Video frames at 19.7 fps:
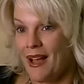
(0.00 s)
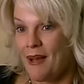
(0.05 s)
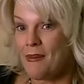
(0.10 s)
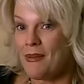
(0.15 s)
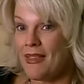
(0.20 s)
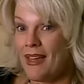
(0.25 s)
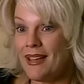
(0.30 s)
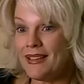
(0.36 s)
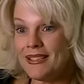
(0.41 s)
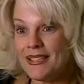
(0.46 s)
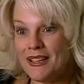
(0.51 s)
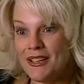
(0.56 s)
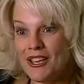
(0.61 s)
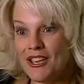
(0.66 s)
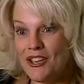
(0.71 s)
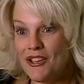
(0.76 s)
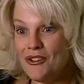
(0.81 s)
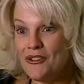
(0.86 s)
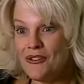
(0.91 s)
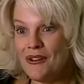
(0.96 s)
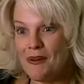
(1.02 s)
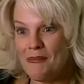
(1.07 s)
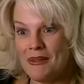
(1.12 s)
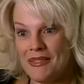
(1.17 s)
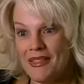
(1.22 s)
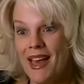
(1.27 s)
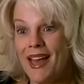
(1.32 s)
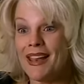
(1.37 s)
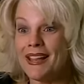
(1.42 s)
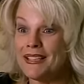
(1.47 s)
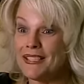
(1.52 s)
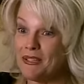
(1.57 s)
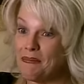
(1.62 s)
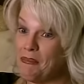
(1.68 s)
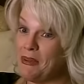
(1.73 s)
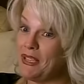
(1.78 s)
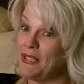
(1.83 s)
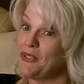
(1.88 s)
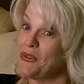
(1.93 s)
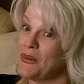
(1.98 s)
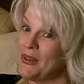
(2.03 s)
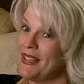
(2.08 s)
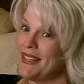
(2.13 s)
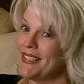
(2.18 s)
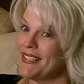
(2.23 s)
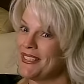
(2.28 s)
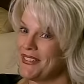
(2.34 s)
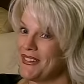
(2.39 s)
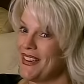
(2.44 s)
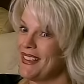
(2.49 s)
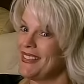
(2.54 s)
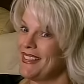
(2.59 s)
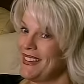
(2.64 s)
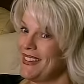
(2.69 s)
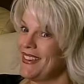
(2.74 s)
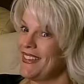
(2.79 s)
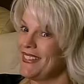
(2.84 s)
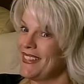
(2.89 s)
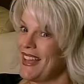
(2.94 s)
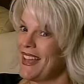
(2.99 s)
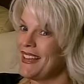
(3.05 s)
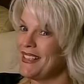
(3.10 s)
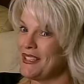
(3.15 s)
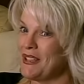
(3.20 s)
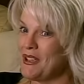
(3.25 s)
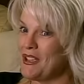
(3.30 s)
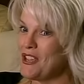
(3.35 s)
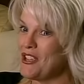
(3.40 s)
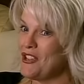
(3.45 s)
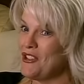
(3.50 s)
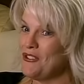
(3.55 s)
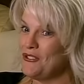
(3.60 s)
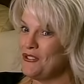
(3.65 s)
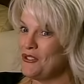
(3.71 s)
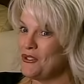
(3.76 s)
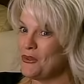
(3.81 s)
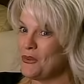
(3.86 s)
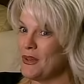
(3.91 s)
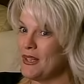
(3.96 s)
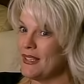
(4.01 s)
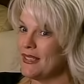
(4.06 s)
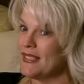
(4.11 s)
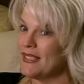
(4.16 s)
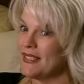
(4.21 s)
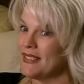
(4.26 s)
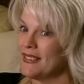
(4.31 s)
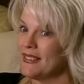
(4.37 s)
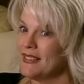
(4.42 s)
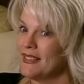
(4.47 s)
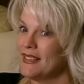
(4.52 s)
I mean, that is a big twist right there. That is a huge twist.